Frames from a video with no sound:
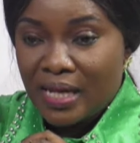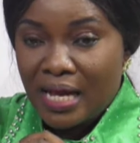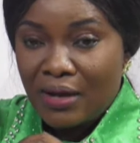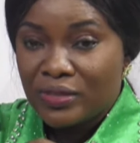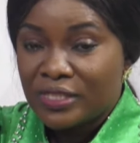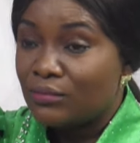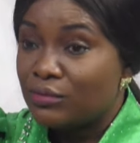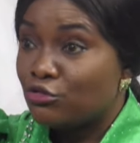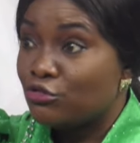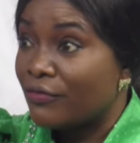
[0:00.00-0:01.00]
I was
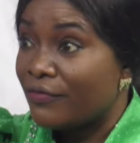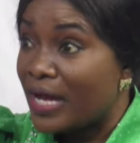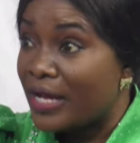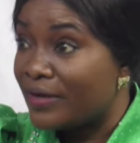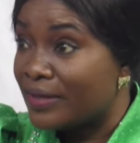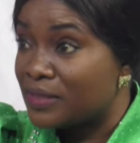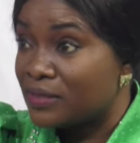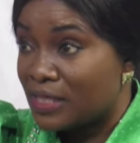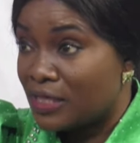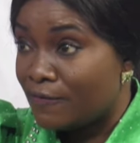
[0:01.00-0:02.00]
able to survive up
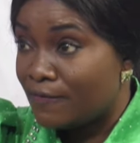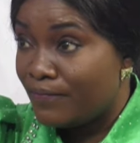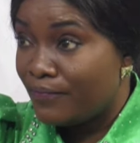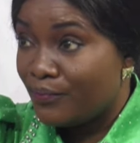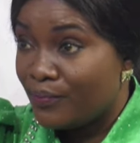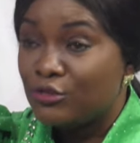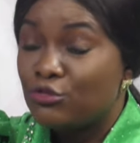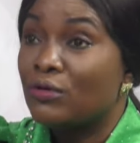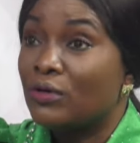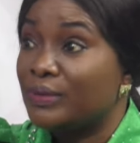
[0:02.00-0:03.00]
till now. But
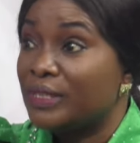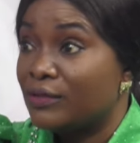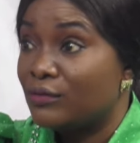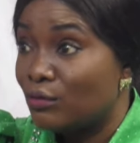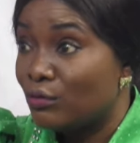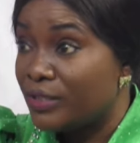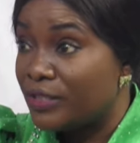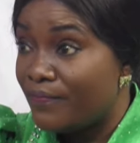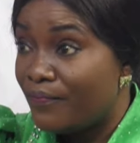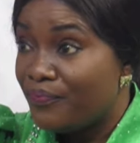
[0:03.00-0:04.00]
to God be the glory.
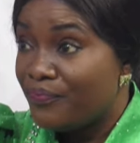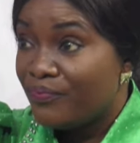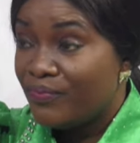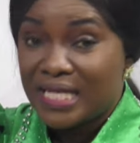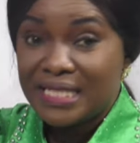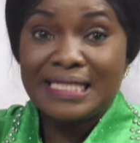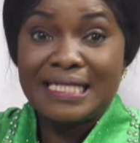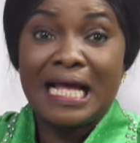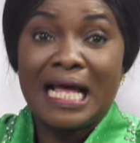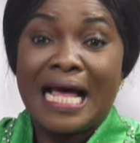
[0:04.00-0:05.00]
It
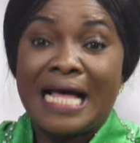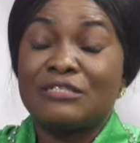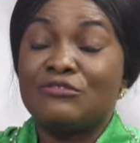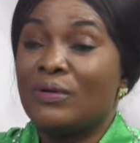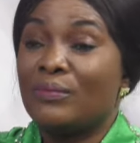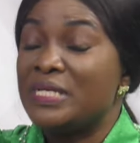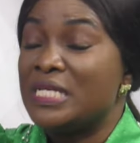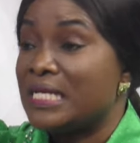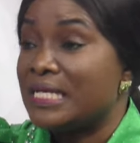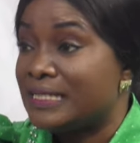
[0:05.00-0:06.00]
has not
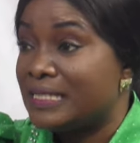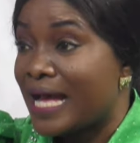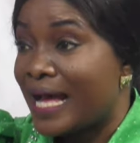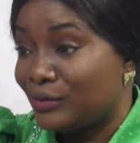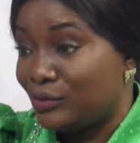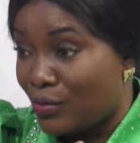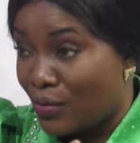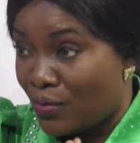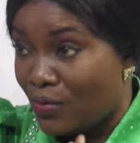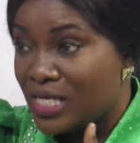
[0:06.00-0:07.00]
been easy at
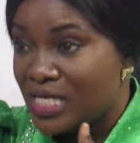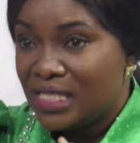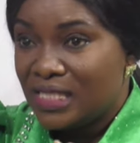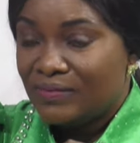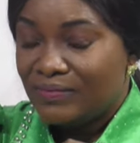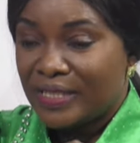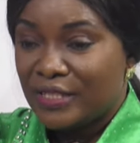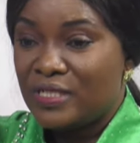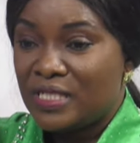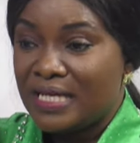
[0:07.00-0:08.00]
all. But
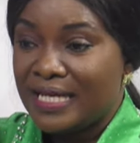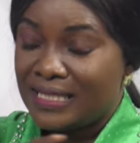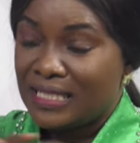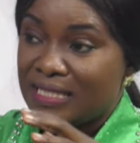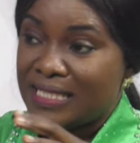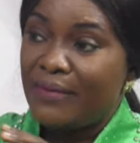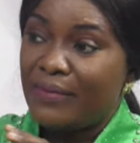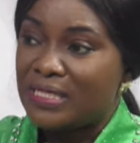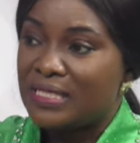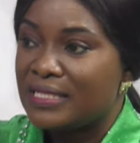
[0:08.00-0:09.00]
you see, it is
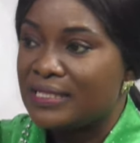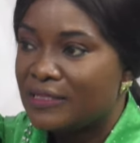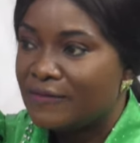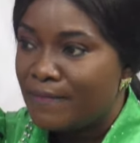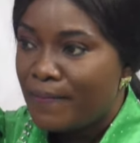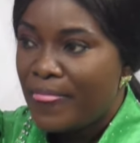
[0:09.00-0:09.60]
time and season.